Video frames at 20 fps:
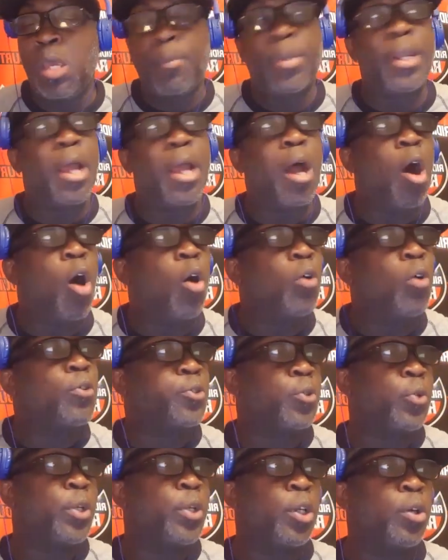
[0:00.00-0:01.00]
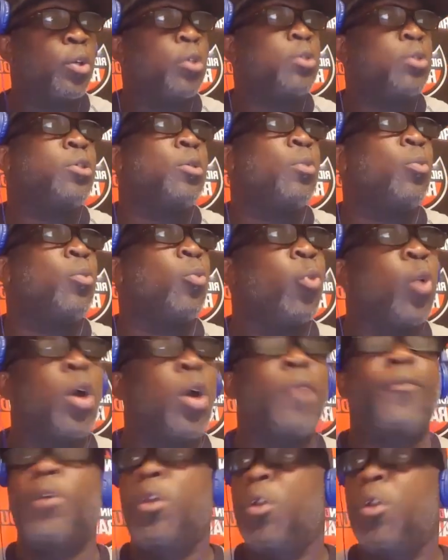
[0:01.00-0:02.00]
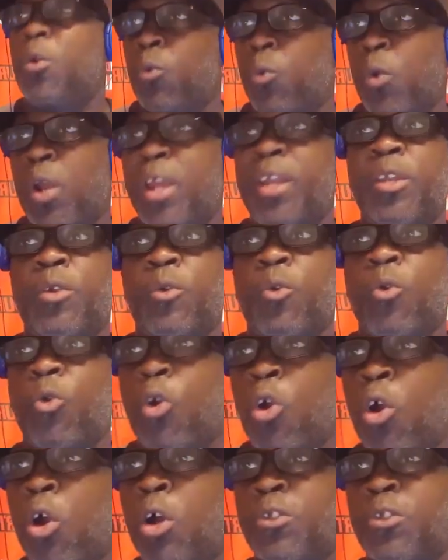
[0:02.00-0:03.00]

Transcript: but I also hear some rough, rugged, and raw